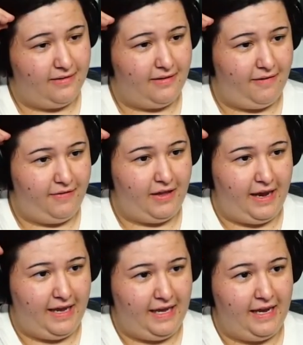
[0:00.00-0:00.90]
I feel
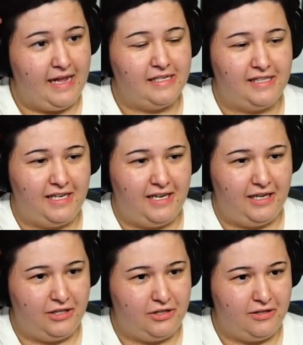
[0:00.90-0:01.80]
like he is
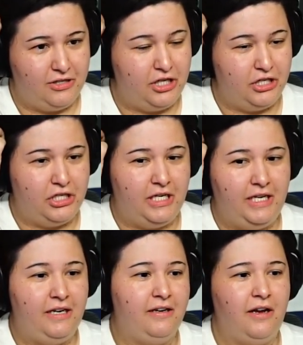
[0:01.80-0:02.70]
the
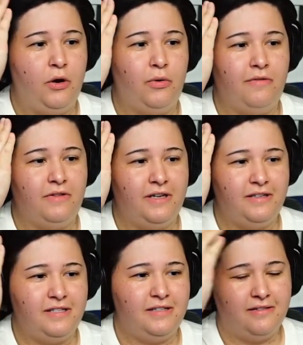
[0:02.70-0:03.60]
Chi-Chi
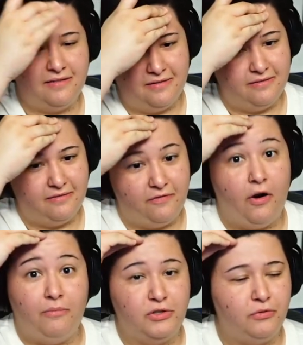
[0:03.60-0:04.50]
equivalent
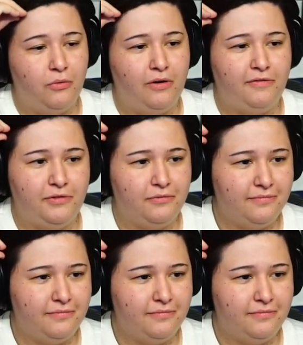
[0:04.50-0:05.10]
from To Wong Fu.